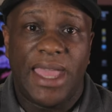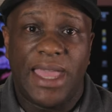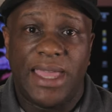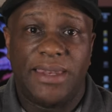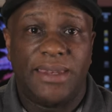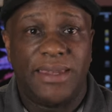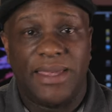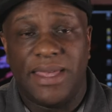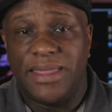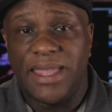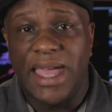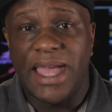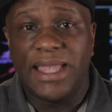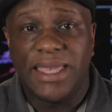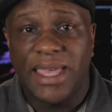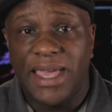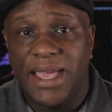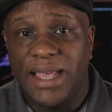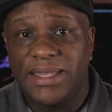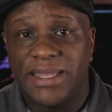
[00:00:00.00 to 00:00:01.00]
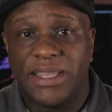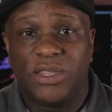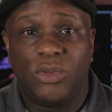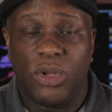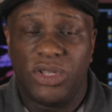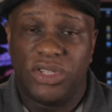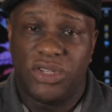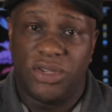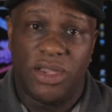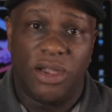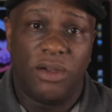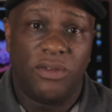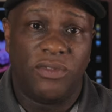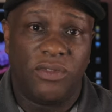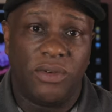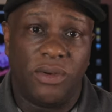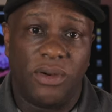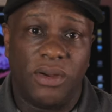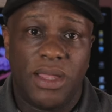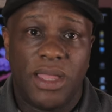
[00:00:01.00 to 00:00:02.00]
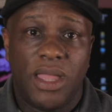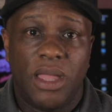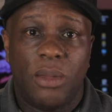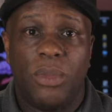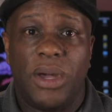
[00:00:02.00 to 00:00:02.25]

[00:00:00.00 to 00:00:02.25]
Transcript: And in that case, it's what you go for.